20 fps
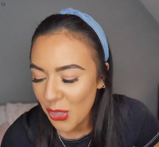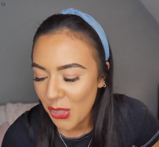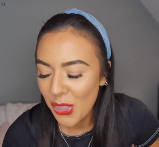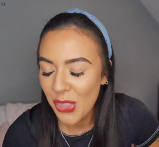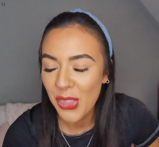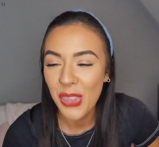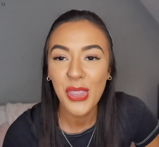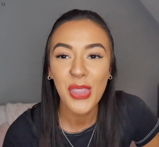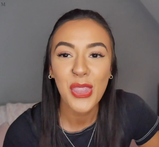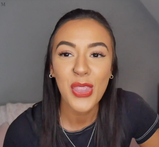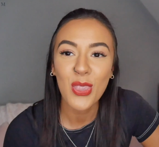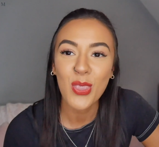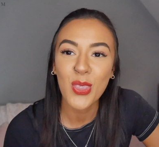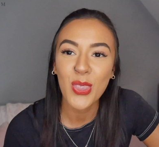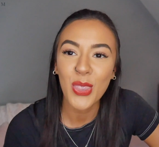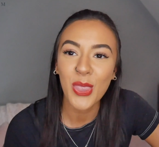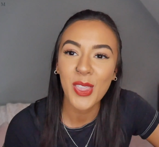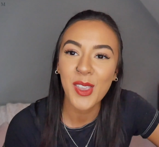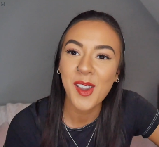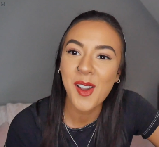
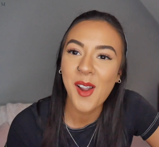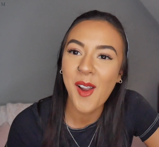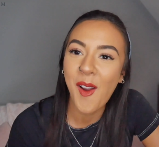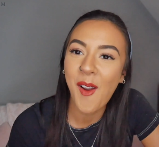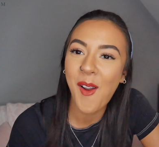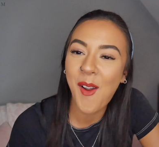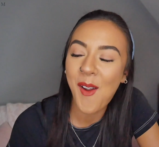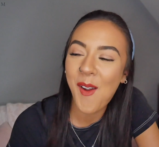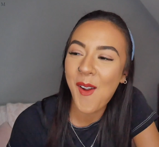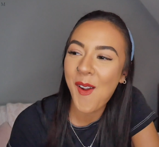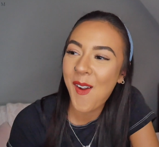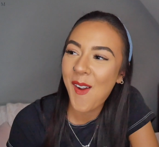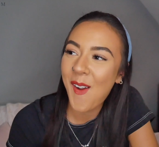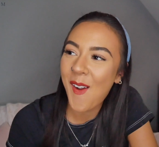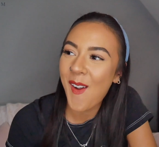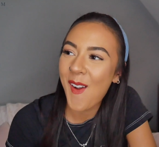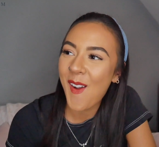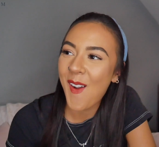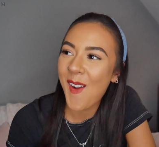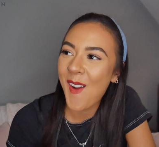
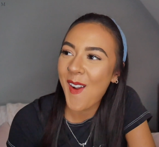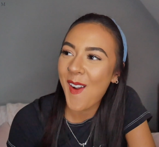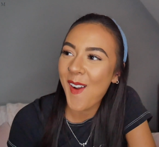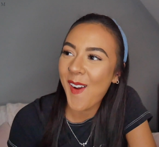Nothing is said.